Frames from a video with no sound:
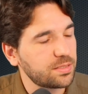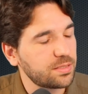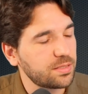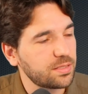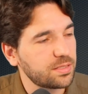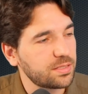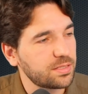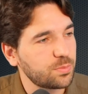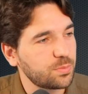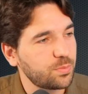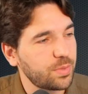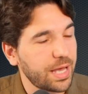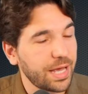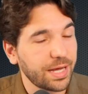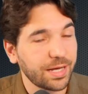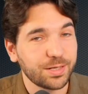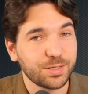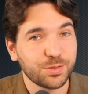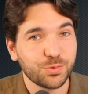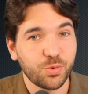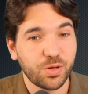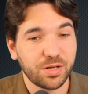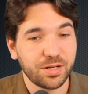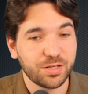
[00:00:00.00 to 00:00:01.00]
This is back
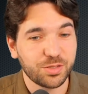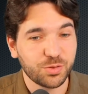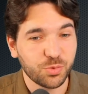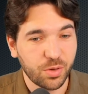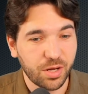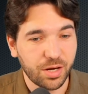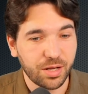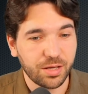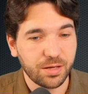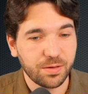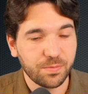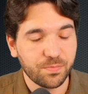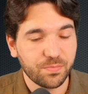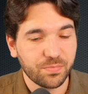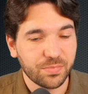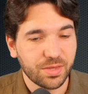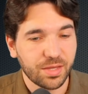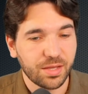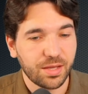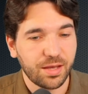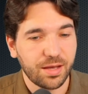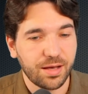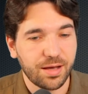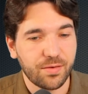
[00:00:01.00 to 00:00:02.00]
in 2020
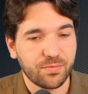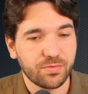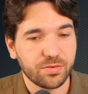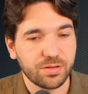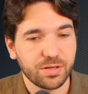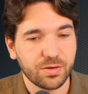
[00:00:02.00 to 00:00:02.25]
after